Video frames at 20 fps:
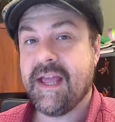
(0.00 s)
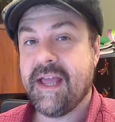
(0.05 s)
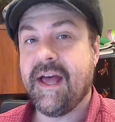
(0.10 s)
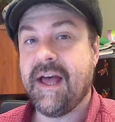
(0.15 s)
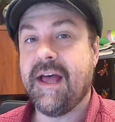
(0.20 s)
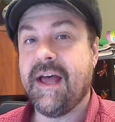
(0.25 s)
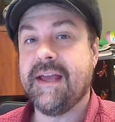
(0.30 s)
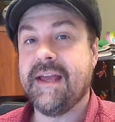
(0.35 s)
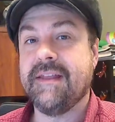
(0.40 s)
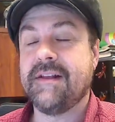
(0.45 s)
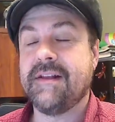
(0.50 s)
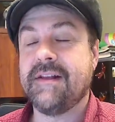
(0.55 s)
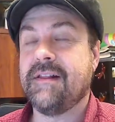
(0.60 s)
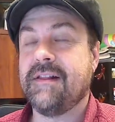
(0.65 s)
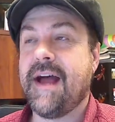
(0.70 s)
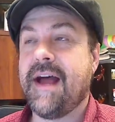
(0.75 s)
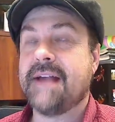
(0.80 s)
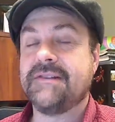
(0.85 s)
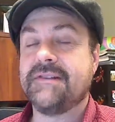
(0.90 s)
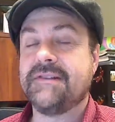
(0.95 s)
in the
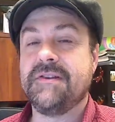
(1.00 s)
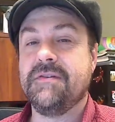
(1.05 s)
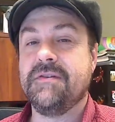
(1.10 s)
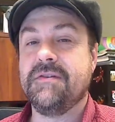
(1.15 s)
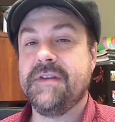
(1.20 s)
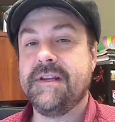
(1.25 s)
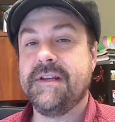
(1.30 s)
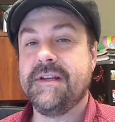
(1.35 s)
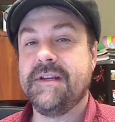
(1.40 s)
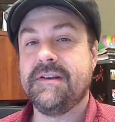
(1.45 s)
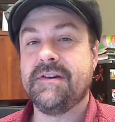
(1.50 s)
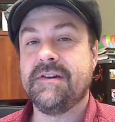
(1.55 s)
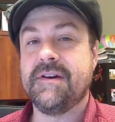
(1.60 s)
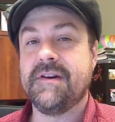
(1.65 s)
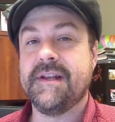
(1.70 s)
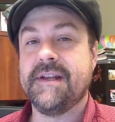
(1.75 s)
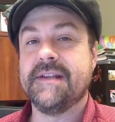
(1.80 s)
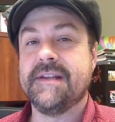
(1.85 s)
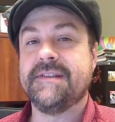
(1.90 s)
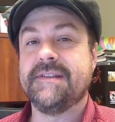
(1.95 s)
class, so you'll need to turn
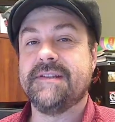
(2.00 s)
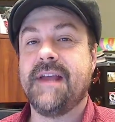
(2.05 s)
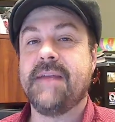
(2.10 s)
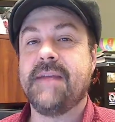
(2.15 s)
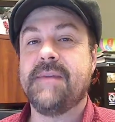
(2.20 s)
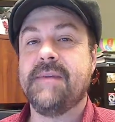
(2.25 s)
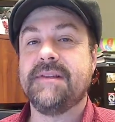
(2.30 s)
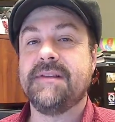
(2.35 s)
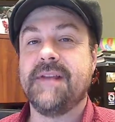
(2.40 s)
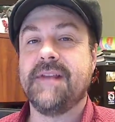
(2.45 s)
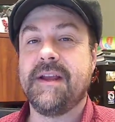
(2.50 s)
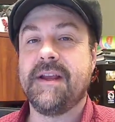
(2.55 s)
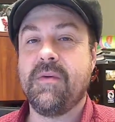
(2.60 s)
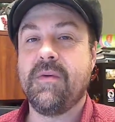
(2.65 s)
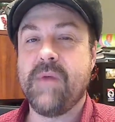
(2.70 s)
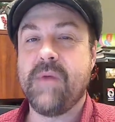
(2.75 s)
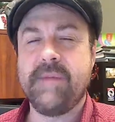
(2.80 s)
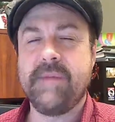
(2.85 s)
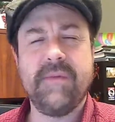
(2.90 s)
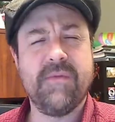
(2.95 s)
in assignments like a
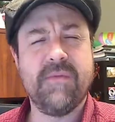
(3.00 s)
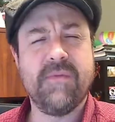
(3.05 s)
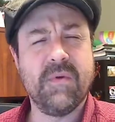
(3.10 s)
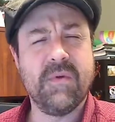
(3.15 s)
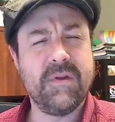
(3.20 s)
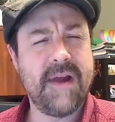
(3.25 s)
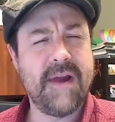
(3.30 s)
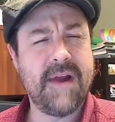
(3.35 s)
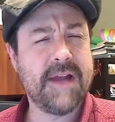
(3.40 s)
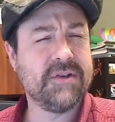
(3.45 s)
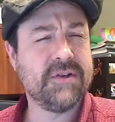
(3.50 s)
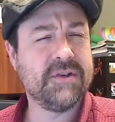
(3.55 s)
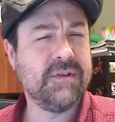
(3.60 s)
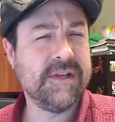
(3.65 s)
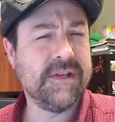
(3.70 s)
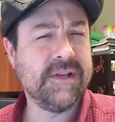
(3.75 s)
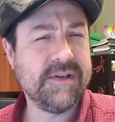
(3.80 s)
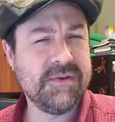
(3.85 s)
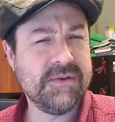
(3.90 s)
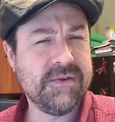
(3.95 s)
week before they're
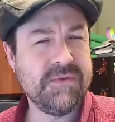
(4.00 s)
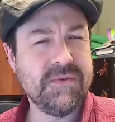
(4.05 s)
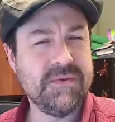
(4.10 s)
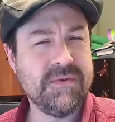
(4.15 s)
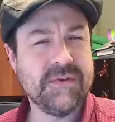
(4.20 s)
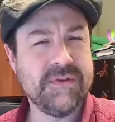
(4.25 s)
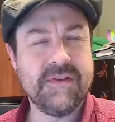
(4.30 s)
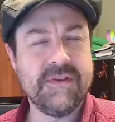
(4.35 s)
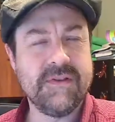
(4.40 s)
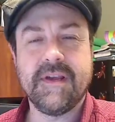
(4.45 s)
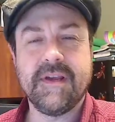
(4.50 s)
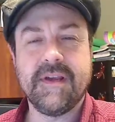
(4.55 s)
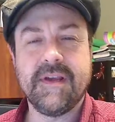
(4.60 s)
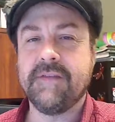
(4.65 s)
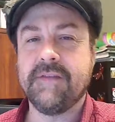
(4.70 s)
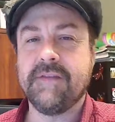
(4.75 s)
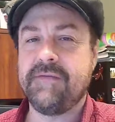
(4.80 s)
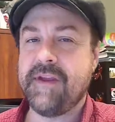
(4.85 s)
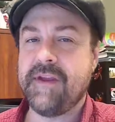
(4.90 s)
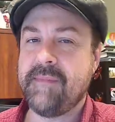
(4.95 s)
actually due so that you can
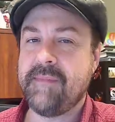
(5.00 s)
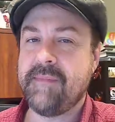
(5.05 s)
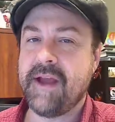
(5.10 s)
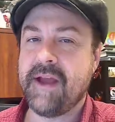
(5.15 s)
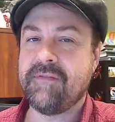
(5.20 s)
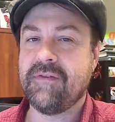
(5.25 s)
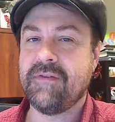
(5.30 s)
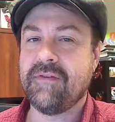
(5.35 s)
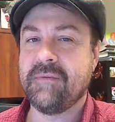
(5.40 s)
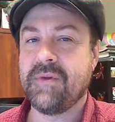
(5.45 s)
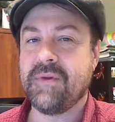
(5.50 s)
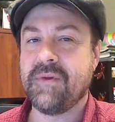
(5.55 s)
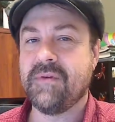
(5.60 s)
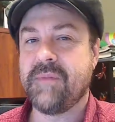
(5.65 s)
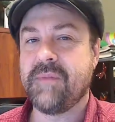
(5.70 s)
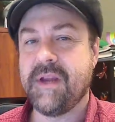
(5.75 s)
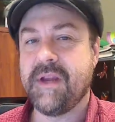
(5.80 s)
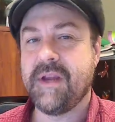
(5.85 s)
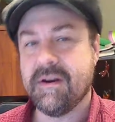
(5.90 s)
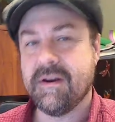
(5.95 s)
get feedback from your
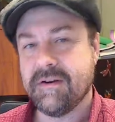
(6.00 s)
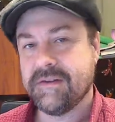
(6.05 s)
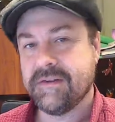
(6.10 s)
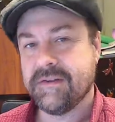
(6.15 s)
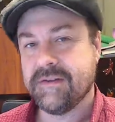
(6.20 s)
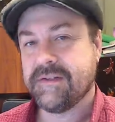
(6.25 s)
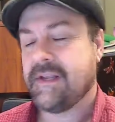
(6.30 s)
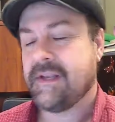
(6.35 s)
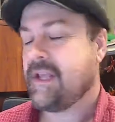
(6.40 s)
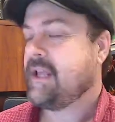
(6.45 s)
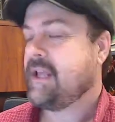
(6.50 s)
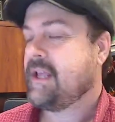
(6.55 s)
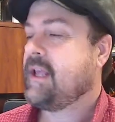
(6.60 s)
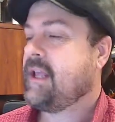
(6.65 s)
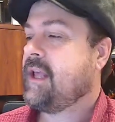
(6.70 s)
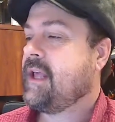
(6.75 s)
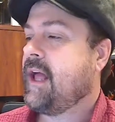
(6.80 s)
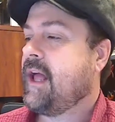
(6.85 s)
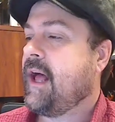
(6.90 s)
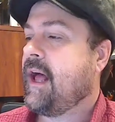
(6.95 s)
peers.
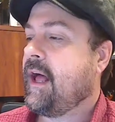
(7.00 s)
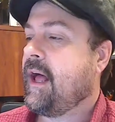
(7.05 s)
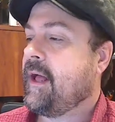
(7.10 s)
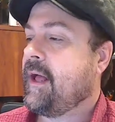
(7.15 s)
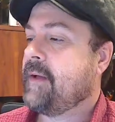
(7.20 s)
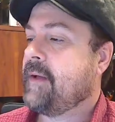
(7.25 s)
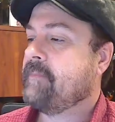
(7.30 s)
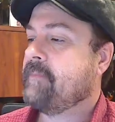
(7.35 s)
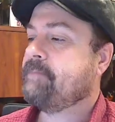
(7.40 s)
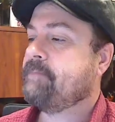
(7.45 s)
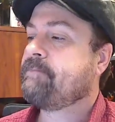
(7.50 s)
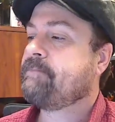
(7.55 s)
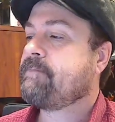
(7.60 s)
So